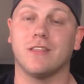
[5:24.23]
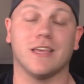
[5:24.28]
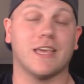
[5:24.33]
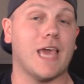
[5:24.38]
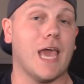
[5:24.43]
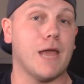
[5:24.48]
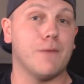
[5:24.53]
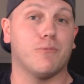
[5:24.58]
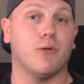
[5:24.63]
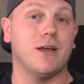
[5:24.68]
the
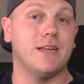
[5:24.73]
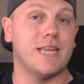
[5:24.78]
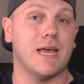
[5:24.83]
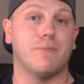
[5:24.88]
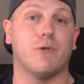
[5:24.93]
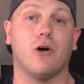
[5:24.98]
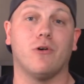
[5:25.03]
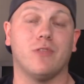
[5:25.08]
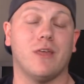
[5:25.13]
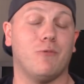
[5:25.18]
gameplay
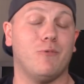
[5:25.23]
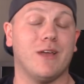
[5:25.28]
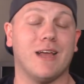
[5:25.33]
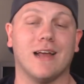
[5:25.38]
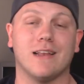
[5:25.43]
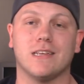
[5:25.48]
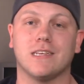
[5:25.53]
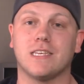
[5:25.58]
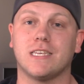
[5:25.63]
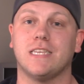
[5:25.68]
demo that we
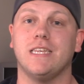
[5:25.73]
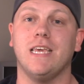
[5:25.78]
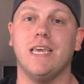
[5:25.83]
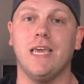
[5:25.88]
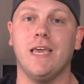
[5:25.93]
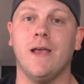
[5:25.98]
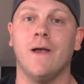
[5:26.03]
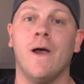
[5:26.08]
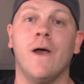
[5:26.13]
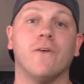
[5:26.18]
got to
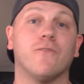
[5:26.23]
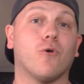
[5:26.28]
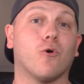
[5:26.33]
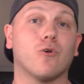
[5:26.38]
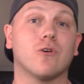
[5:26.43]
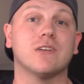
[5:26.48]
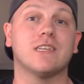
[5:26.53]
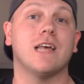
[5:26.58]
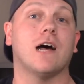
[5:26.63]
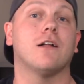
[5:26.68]
see
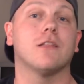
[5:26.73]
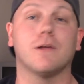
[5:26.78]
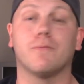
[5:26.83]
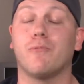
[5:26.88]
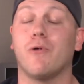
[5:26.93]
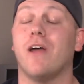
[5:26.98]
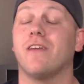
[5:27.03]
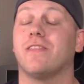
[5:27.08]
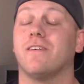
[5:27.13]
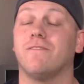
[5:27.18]
for Zelda
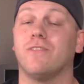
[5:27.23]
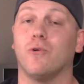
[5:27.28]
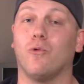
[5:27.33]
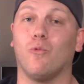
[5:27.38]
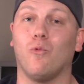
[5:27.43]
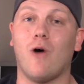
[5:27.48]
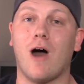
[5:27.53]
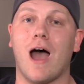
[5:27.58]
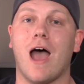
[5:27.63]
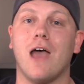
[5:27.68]
Breath of the
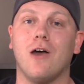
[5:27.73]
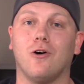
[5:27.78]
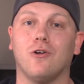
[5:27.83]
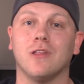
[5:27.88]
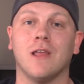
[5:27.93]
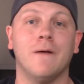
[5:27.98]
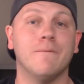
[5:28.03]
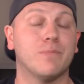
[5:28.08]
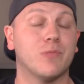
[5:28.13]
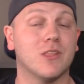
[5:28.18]

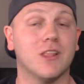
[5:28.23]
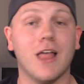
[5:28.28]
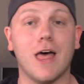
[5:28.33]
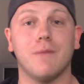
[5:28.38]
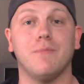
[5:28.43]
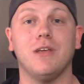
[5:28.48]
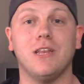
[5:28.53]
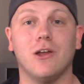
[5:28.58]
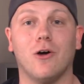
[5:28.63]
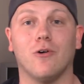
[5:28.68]
Wild,
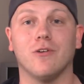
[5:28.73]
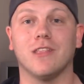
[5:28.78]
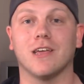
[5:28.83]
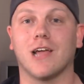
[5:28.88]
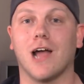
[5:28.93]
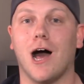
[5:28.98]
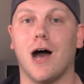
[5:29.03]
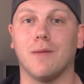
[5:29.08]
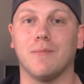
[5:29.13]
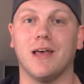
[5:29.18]
let me know in the
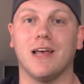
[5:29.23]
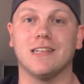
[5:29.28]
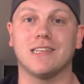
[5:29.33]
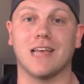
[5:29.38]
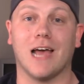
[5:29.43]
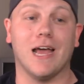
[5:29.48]
comments.